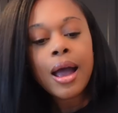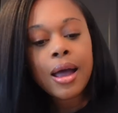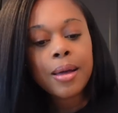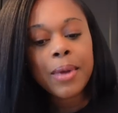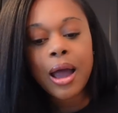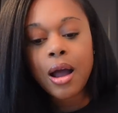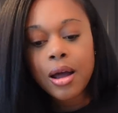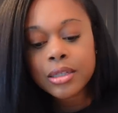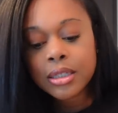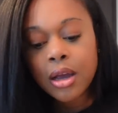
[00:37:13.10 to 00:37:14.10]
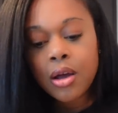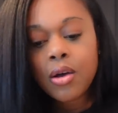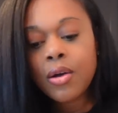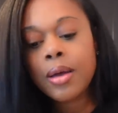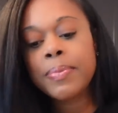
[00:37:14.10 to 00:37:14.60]
Um, I
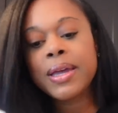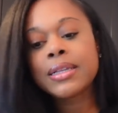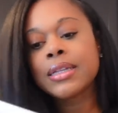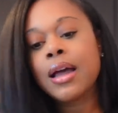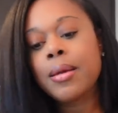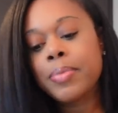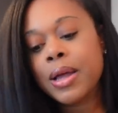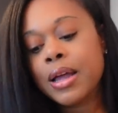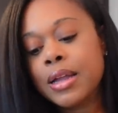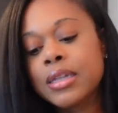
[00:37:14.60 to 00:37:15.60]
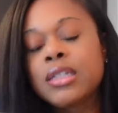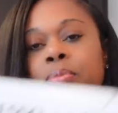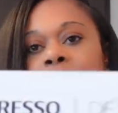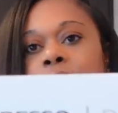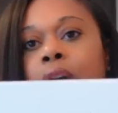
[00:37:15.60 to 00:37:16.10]
also picked up a
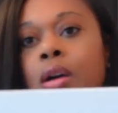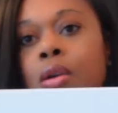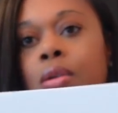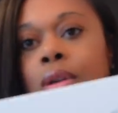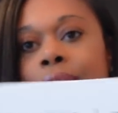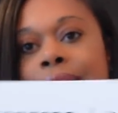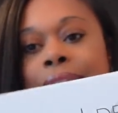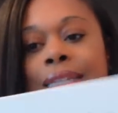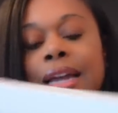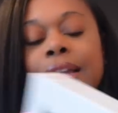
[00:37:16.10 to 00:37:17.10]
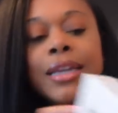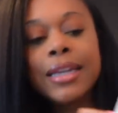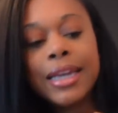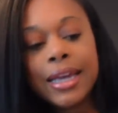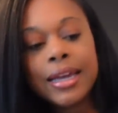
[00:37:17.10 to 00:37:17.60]
Nespresso
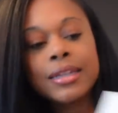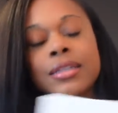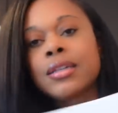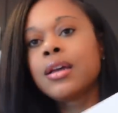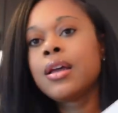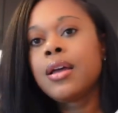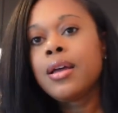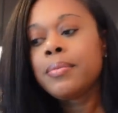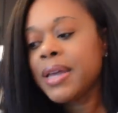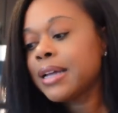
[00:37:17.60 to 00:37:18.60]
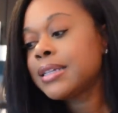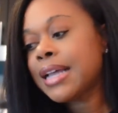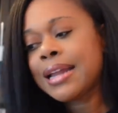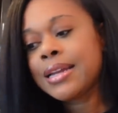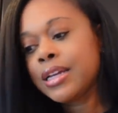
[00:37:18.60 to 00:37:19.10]
descaling kit because
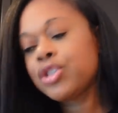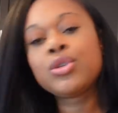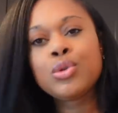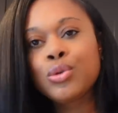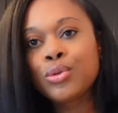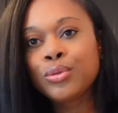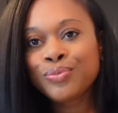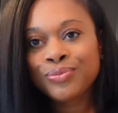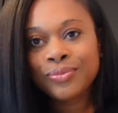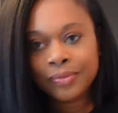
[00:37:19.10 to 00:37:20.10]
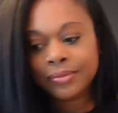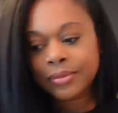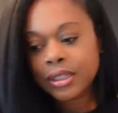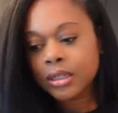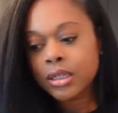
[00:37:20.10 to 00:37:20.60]
I need to
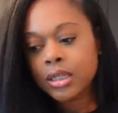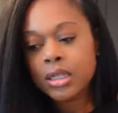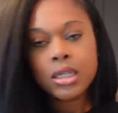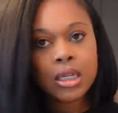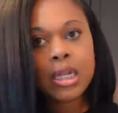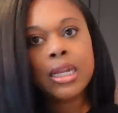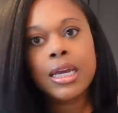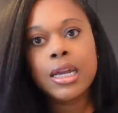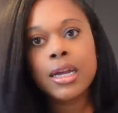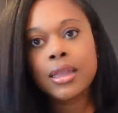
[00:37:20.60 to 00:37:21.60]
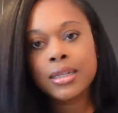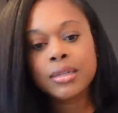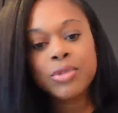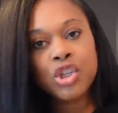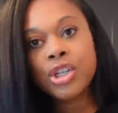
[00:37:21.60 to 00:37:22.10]
clean
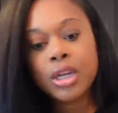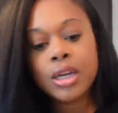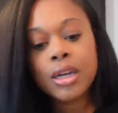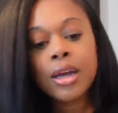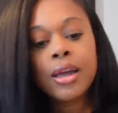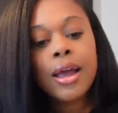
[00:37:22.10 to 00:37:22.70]
this machine